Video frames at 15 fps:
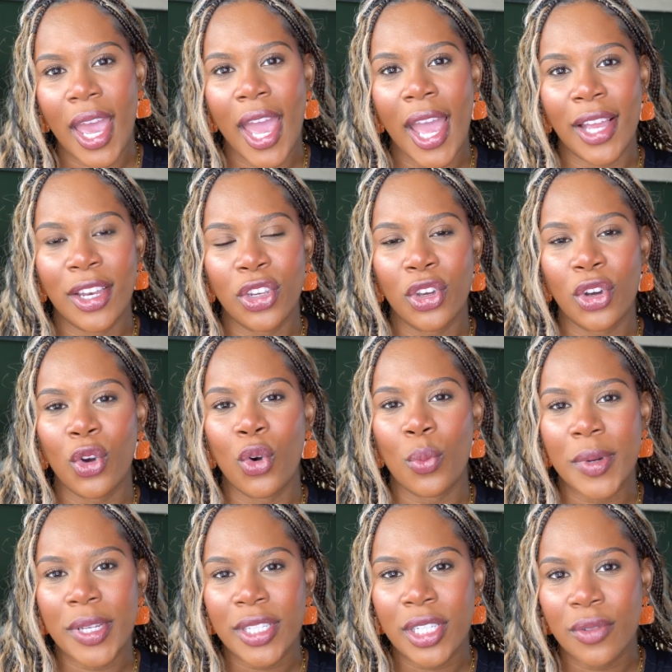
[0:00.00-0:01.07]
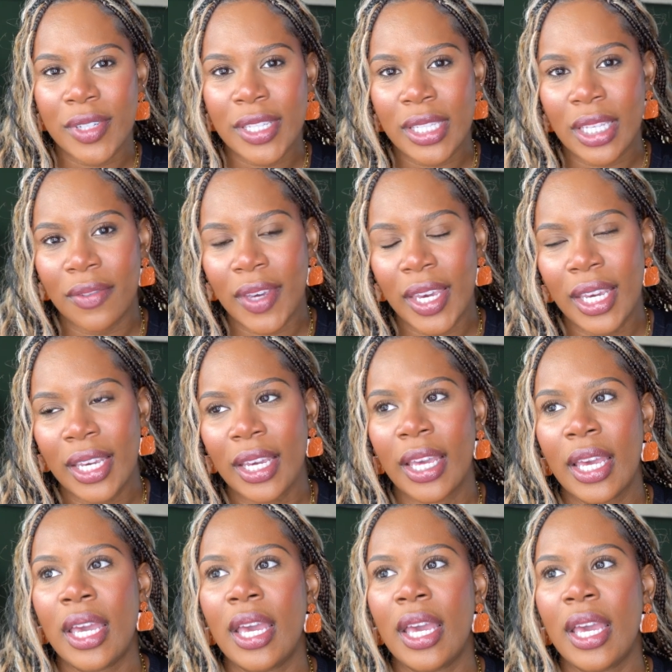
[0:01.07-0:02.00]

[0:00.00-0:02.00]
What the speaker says: and you're open to receiving.